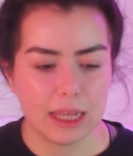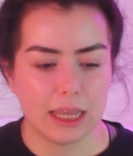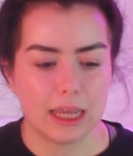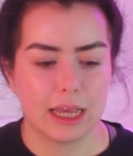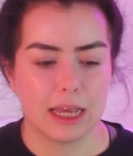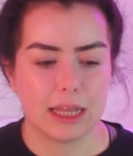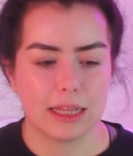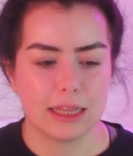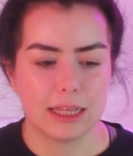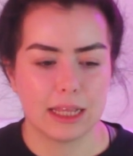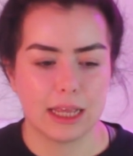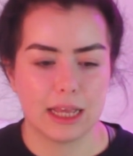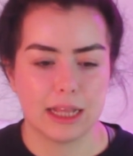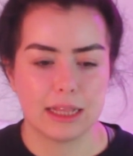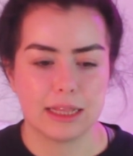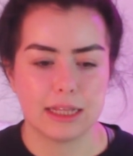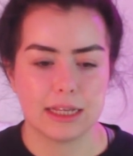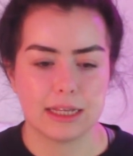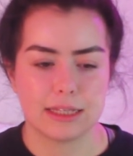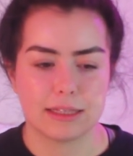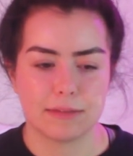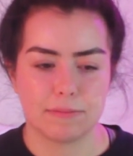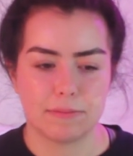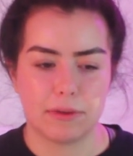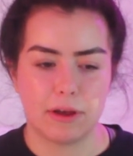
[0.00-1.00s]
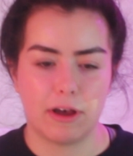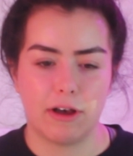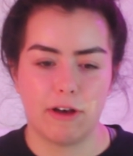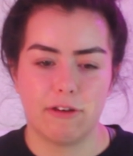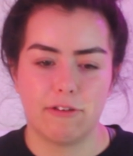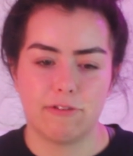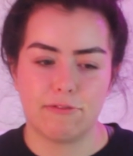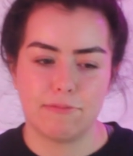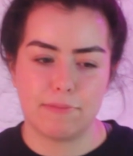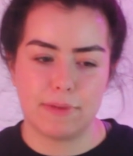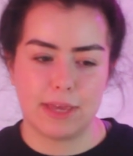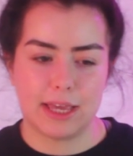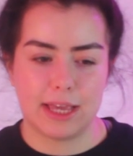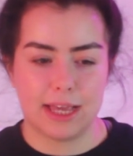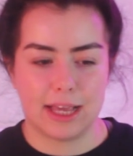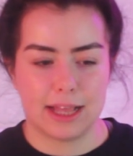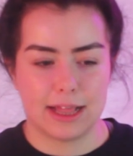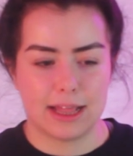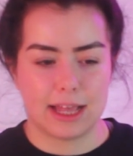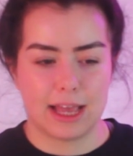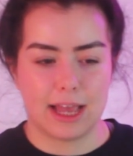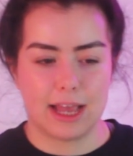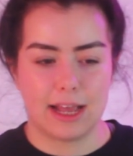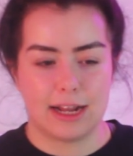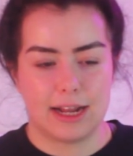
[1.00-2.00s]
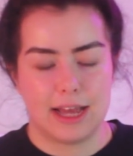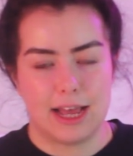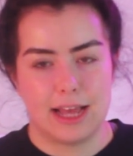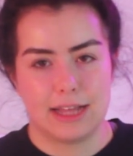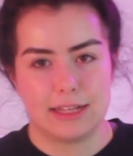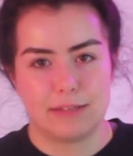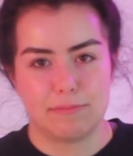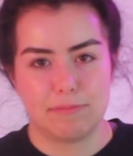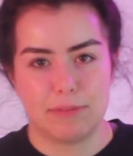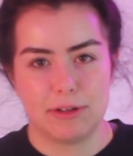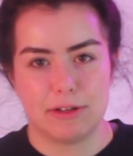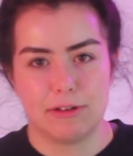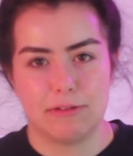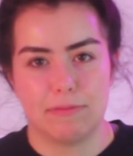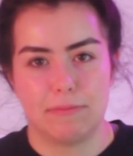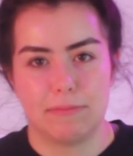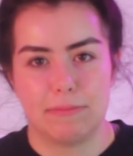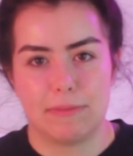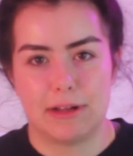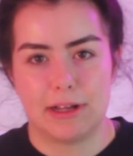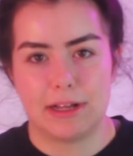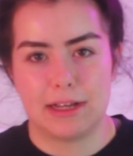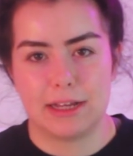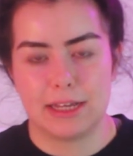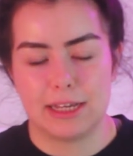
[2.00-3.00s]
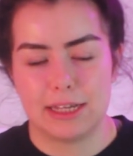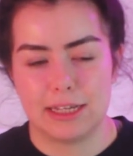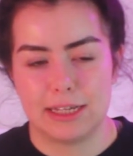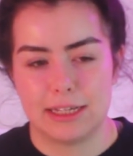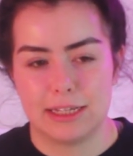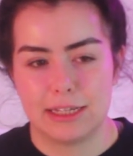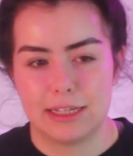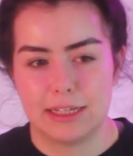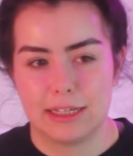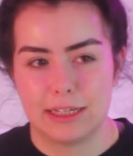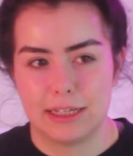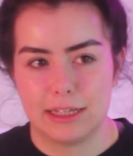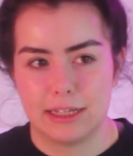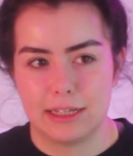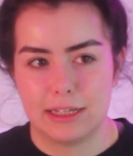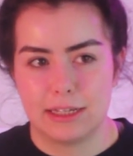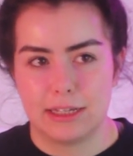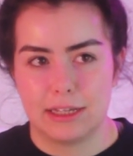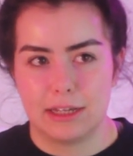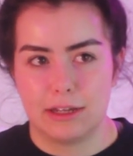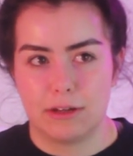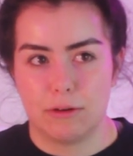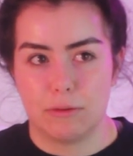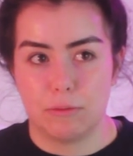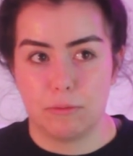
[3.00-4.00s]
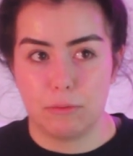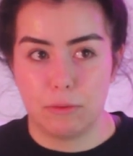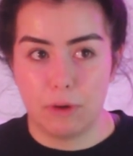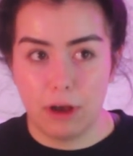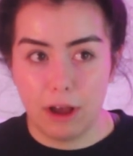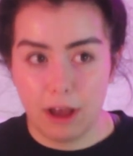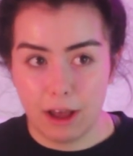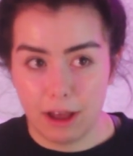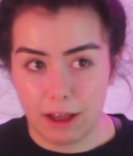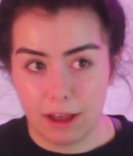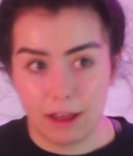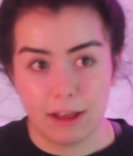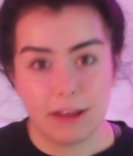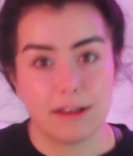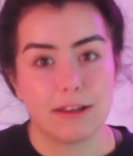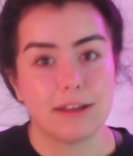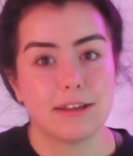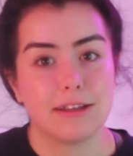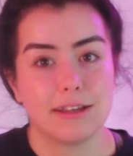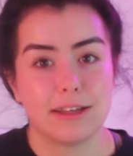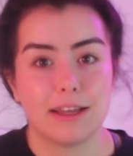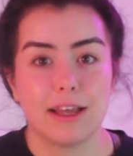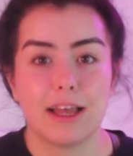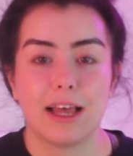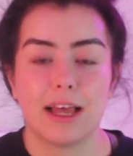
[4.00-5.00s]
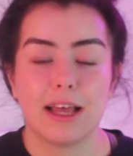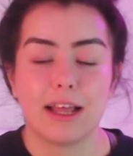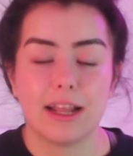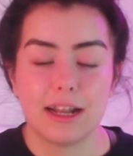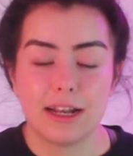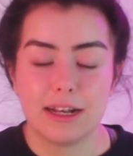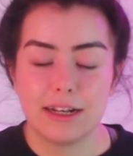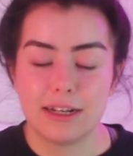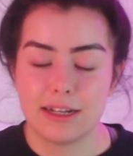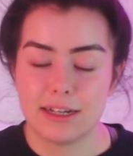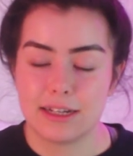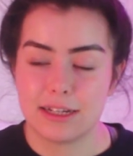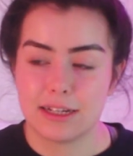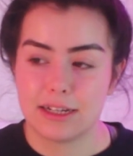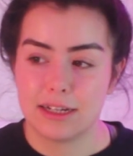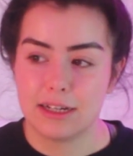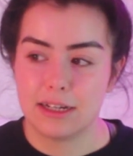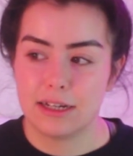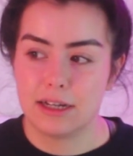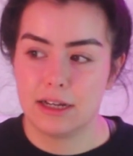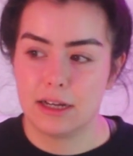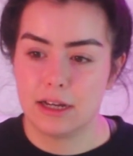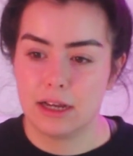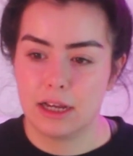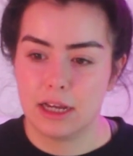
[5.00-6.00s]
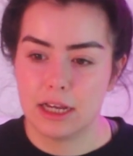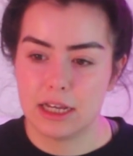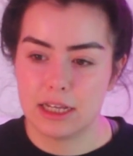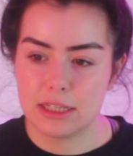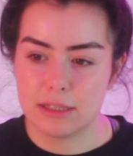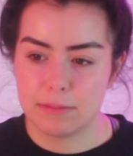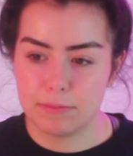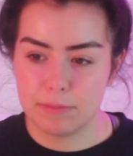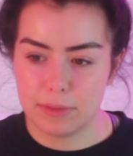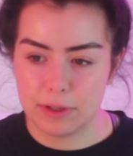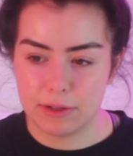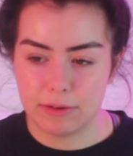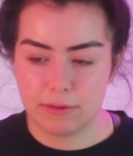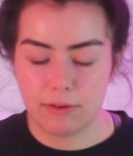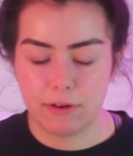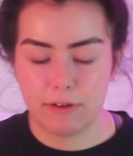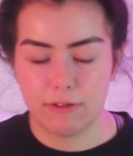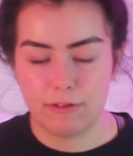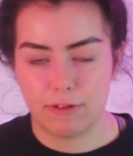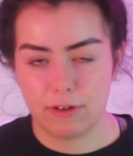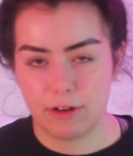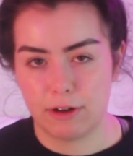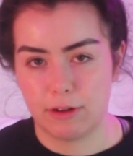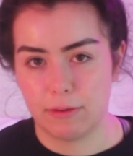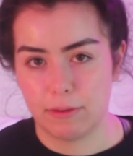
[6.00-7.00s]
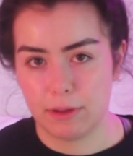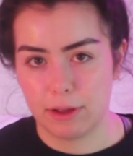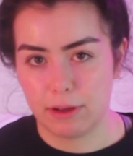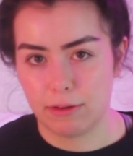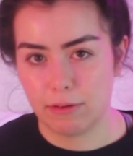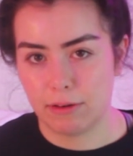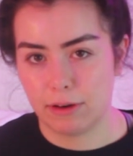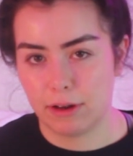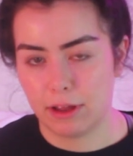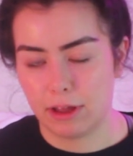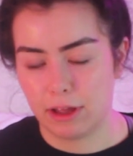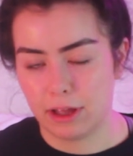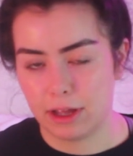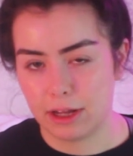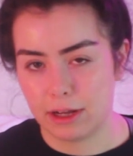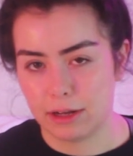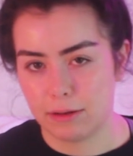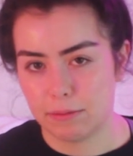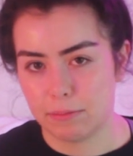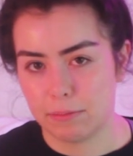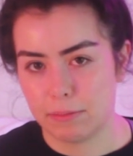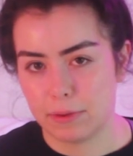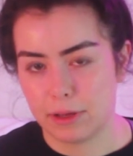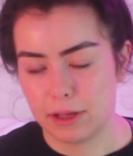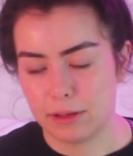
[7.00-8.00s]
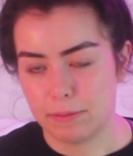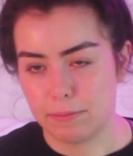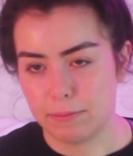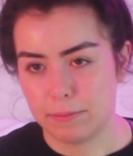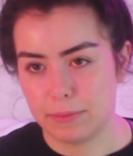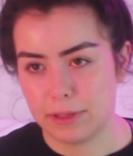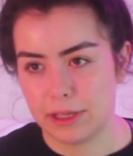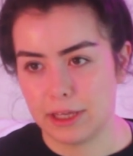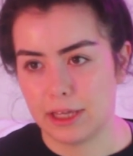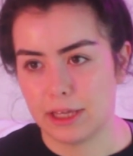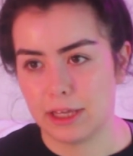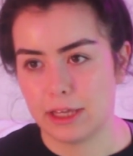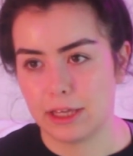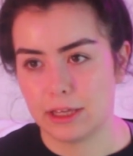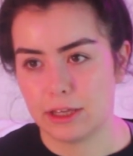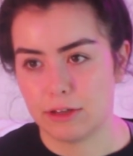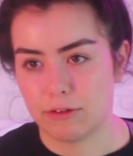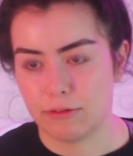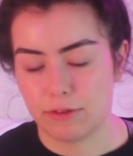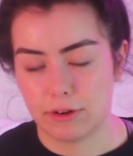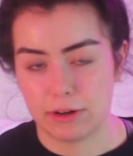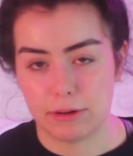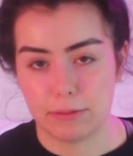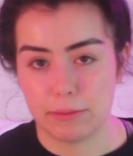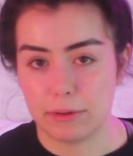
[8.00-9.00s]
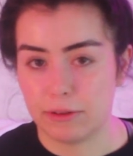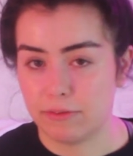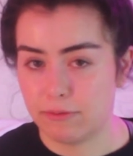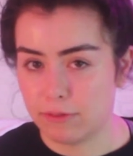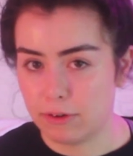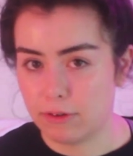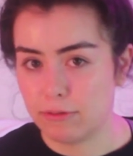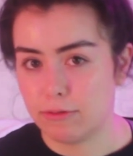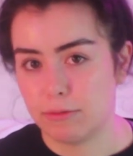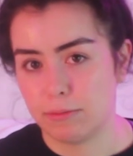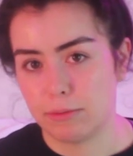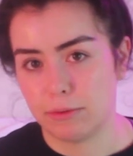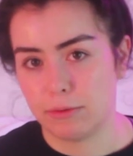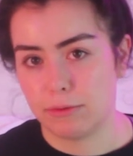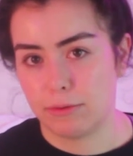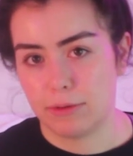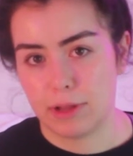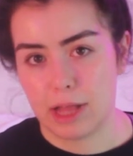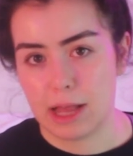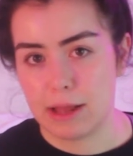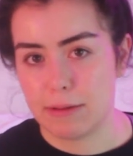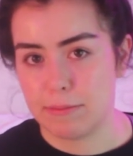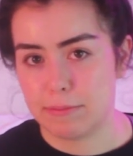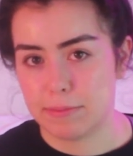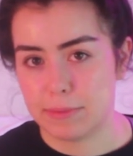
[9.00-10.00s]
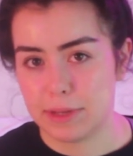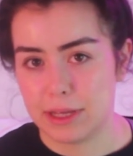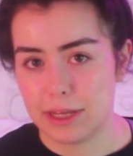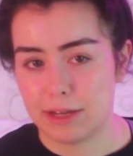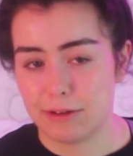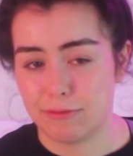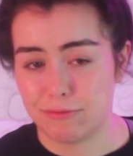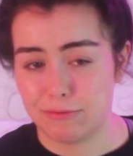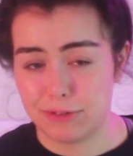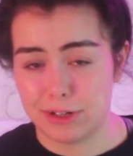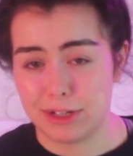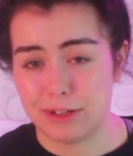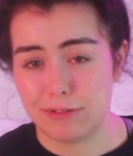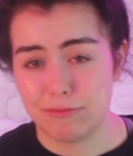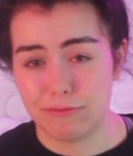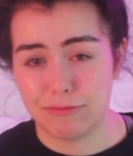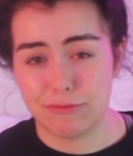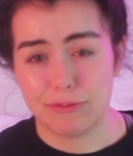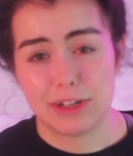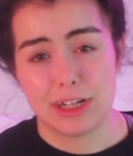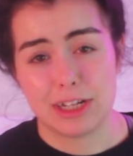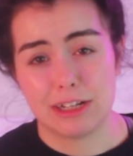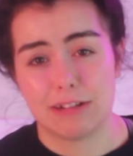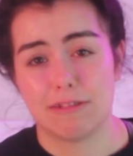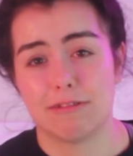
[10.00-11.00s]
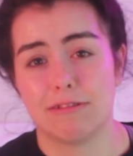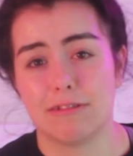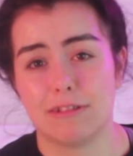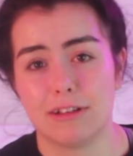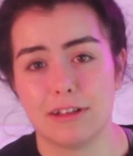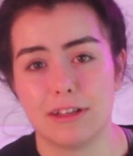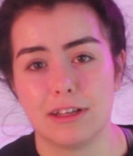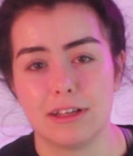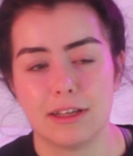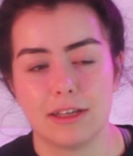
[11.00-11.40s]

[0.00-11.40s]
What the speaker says: And then there's a part of me that has built my work and has built a following online by being incredibly vulnerable and being really real.